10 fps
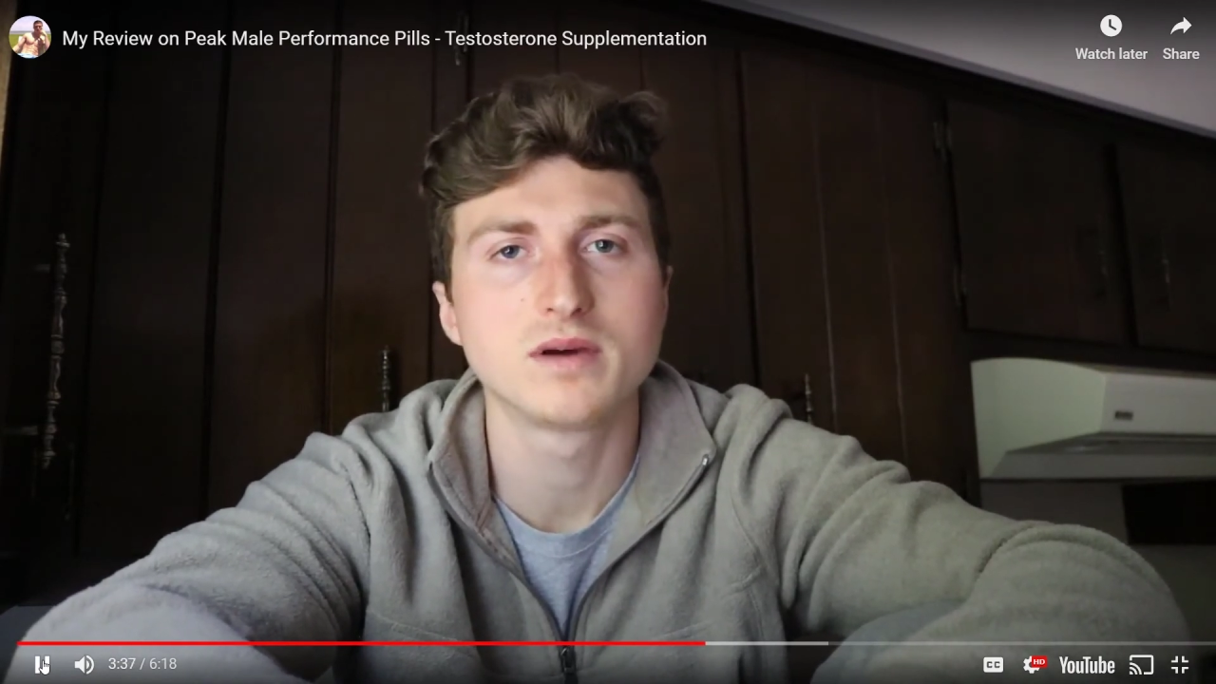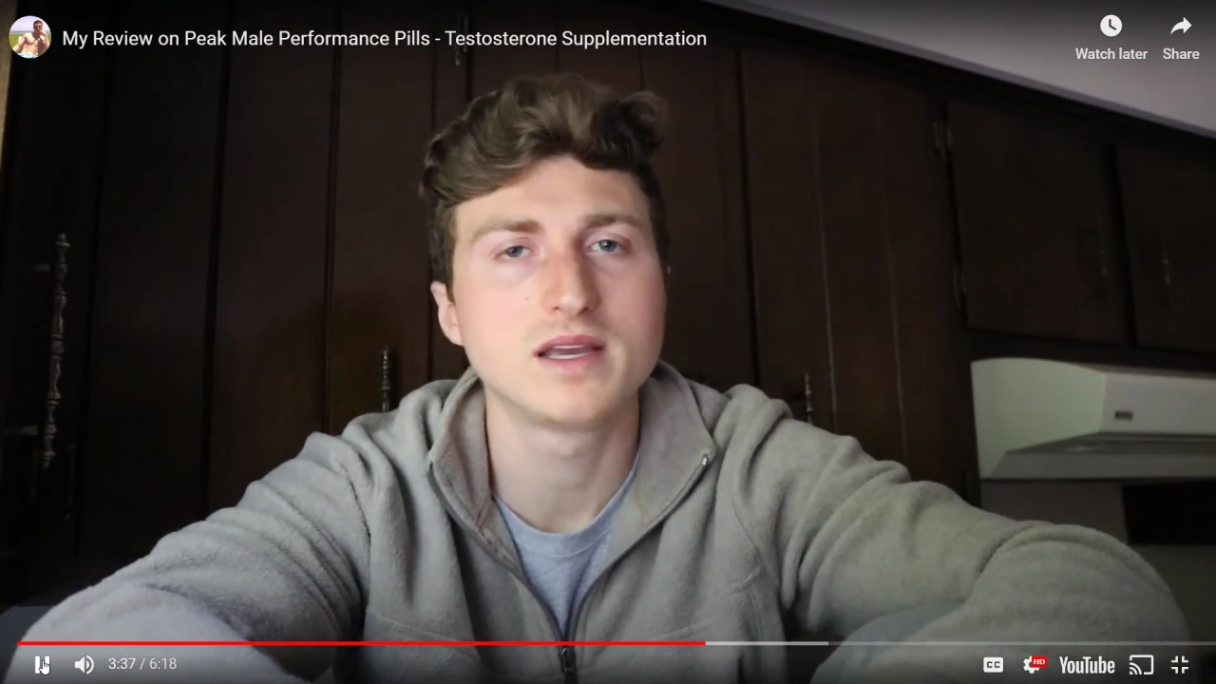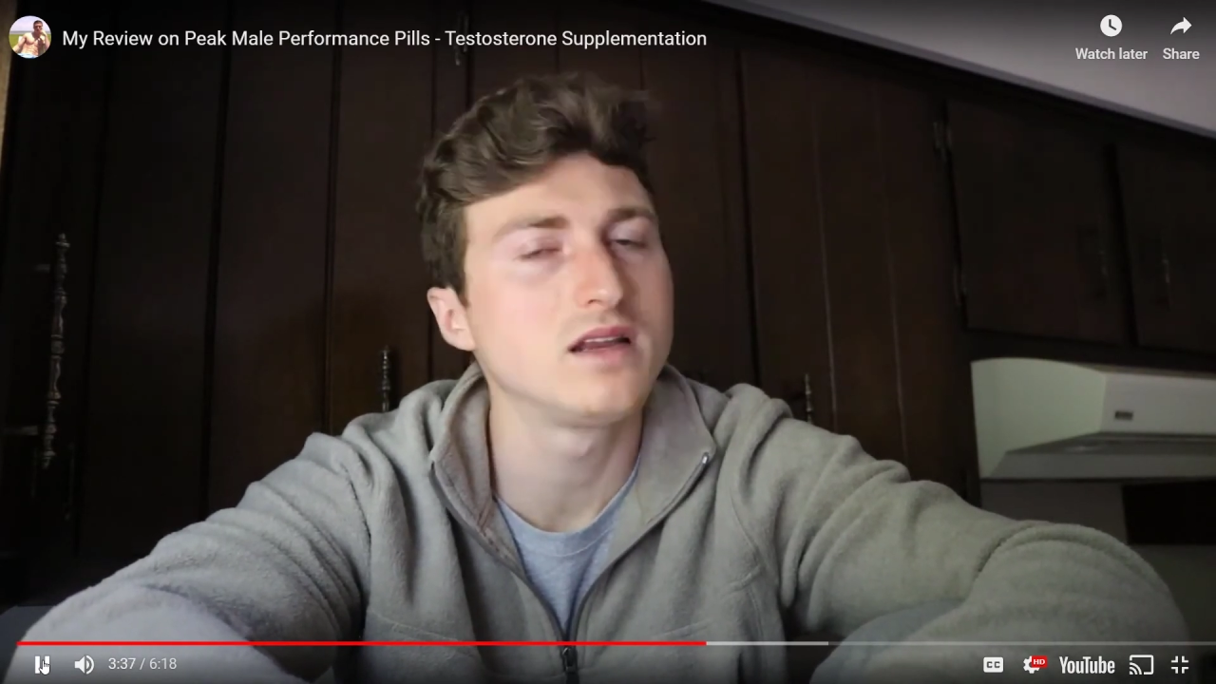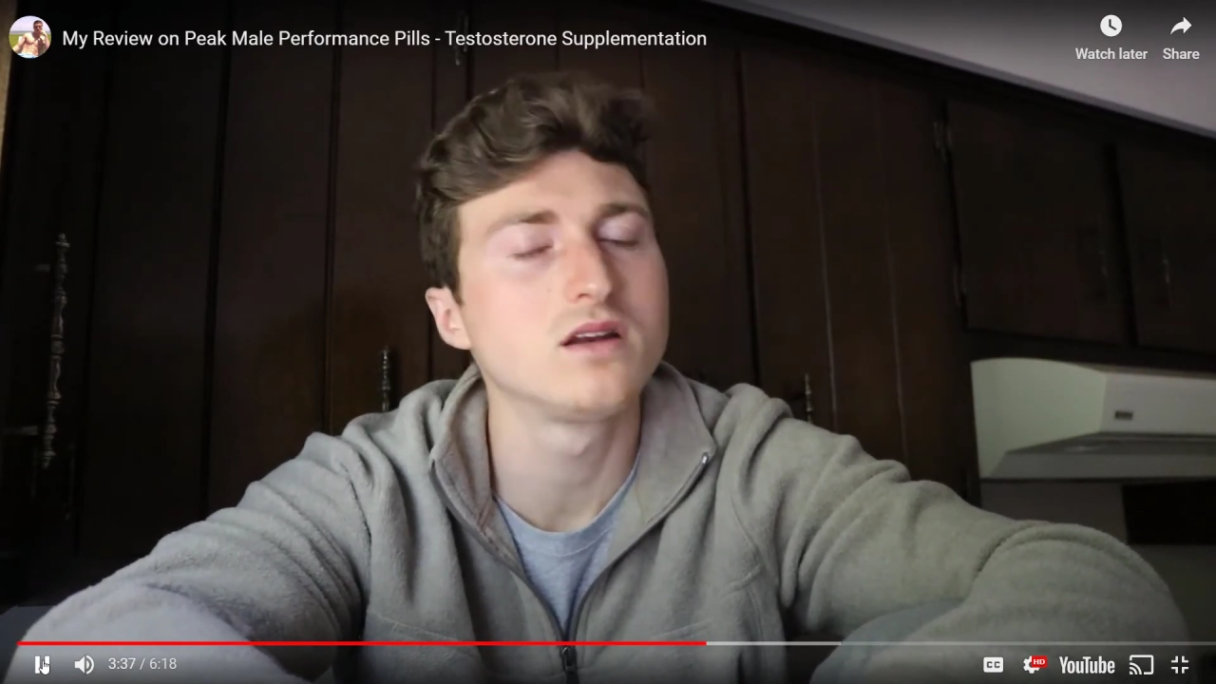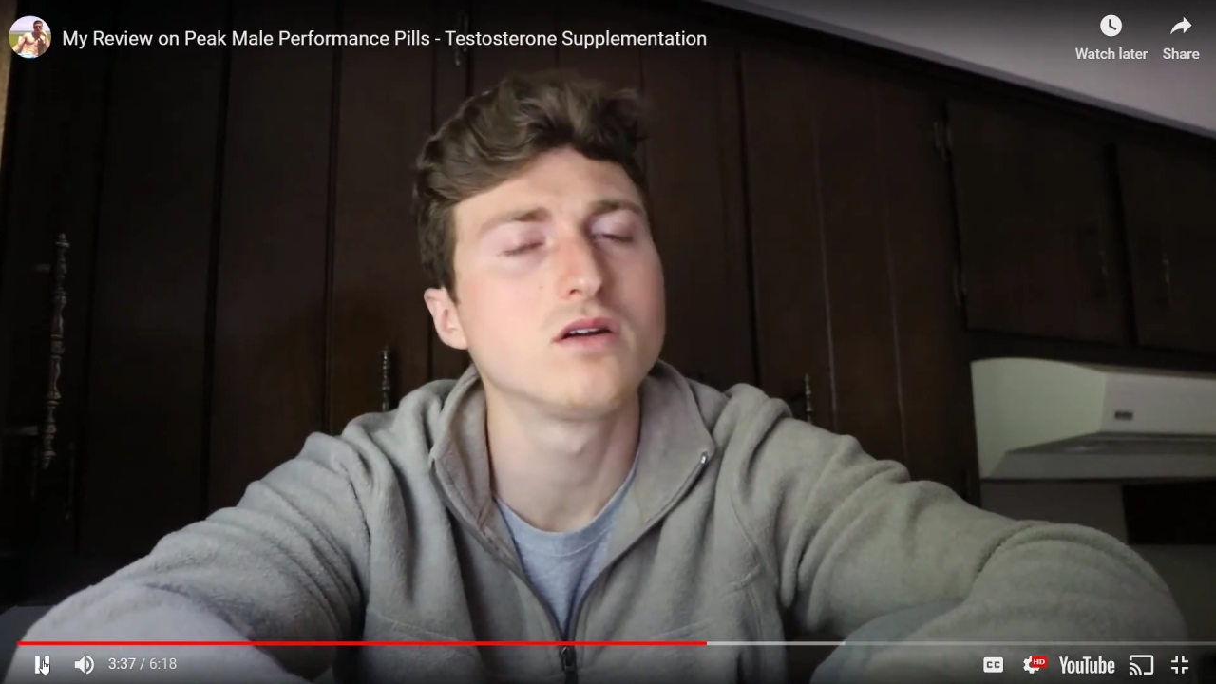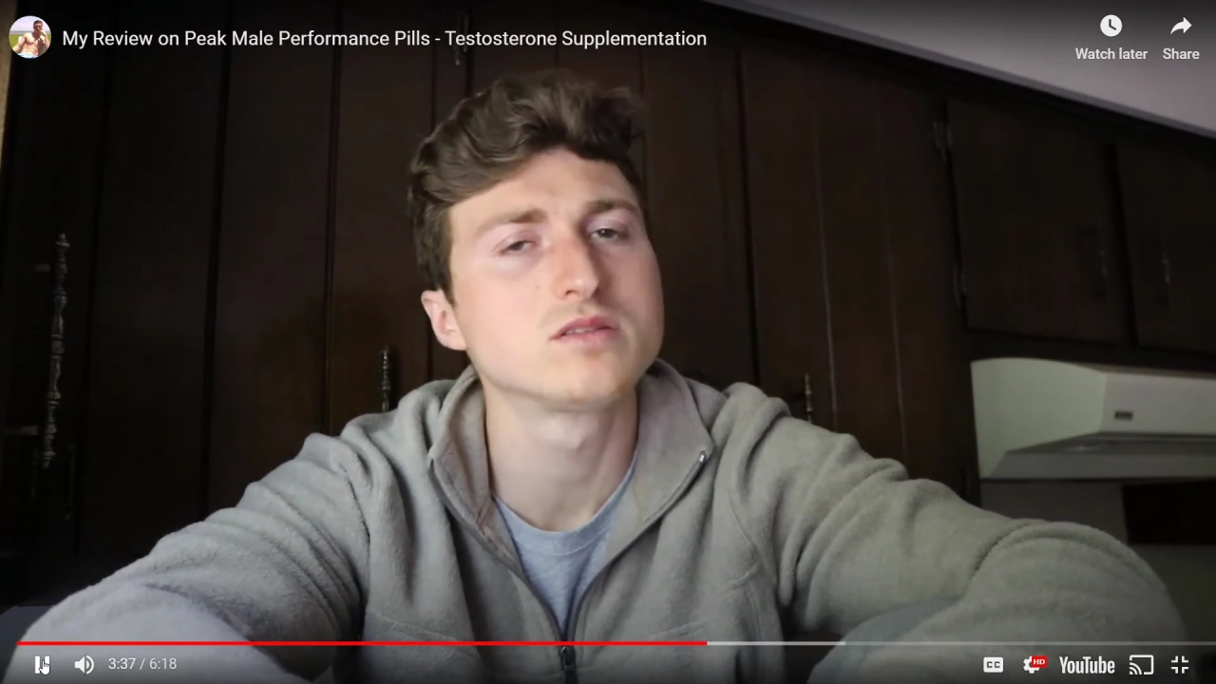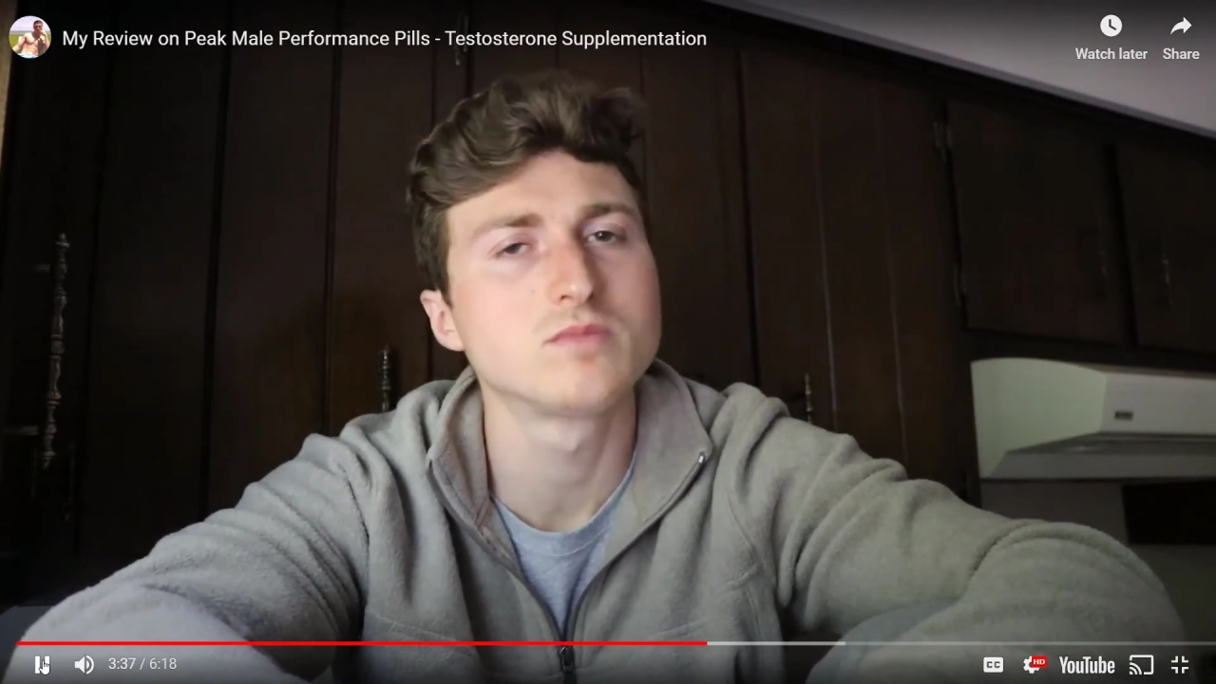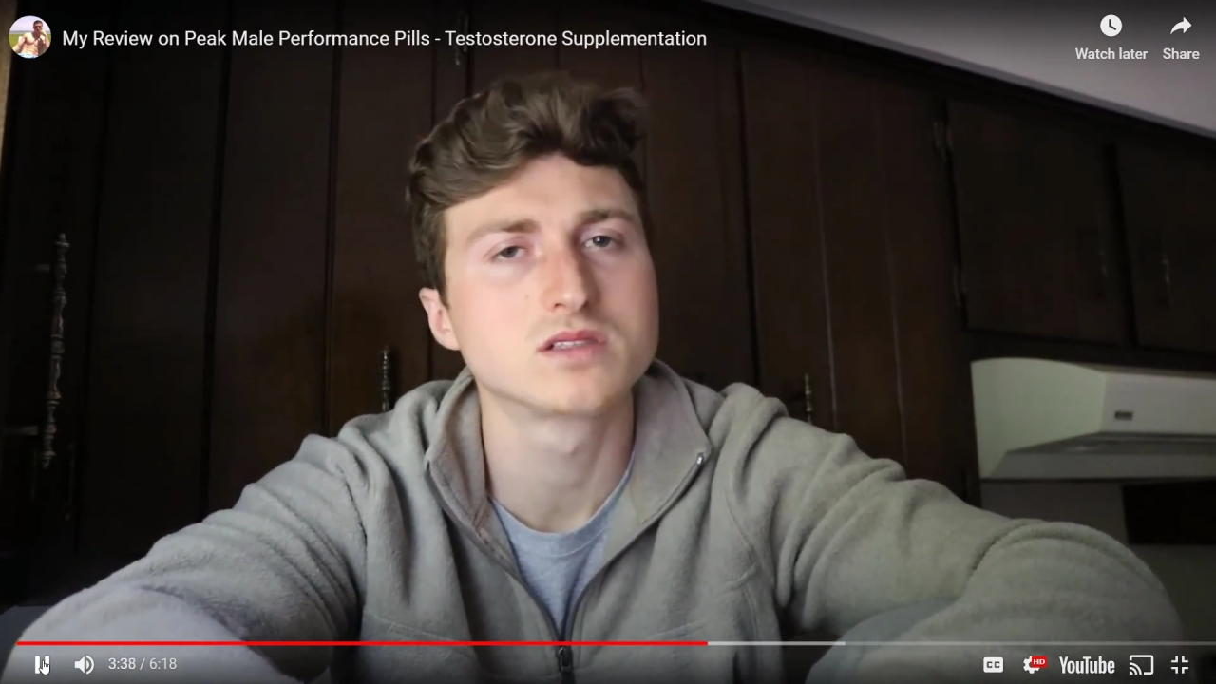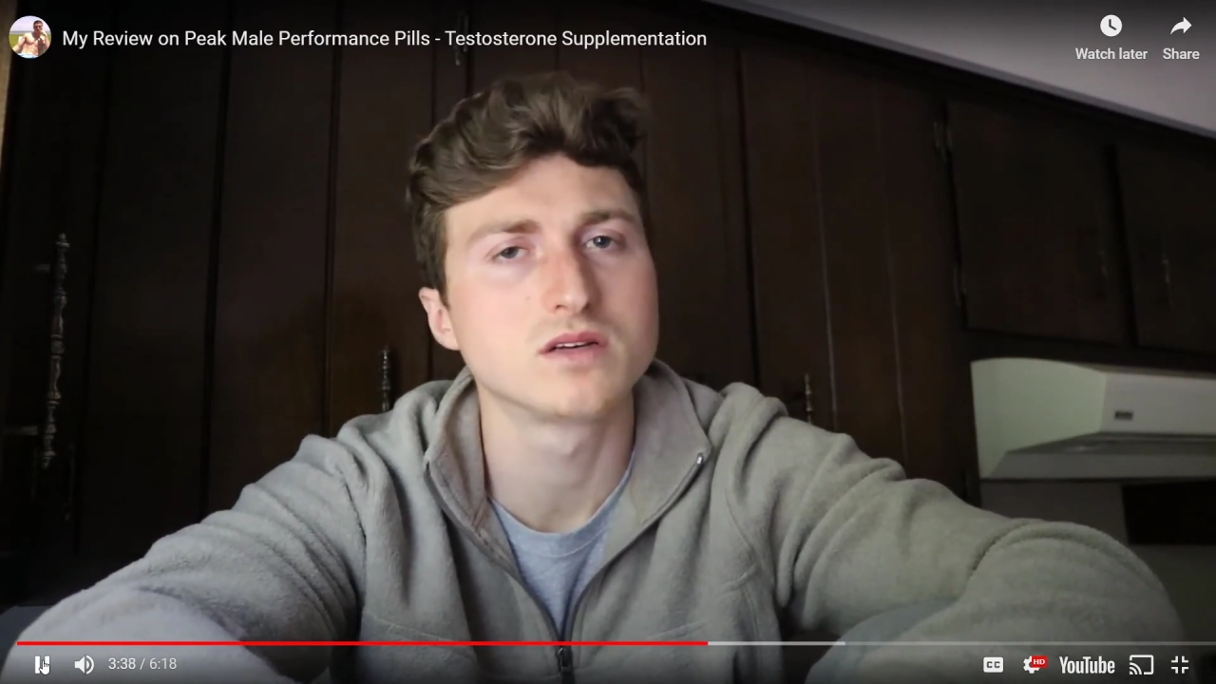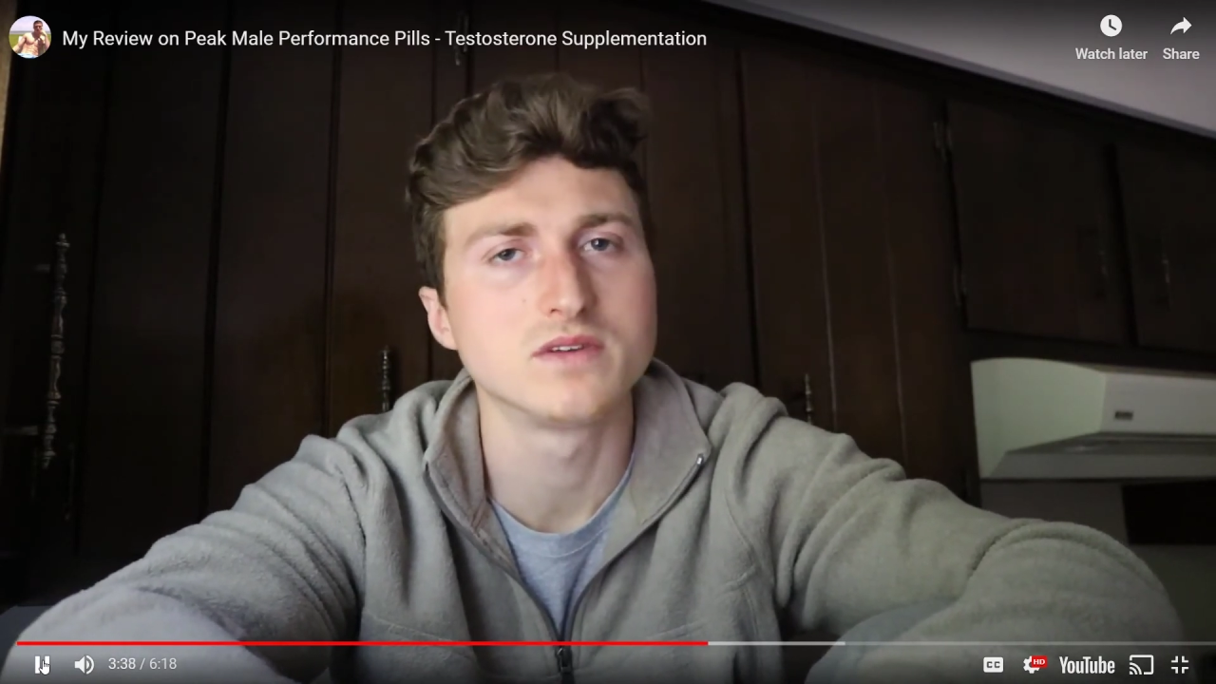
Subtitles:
but he didn't notice much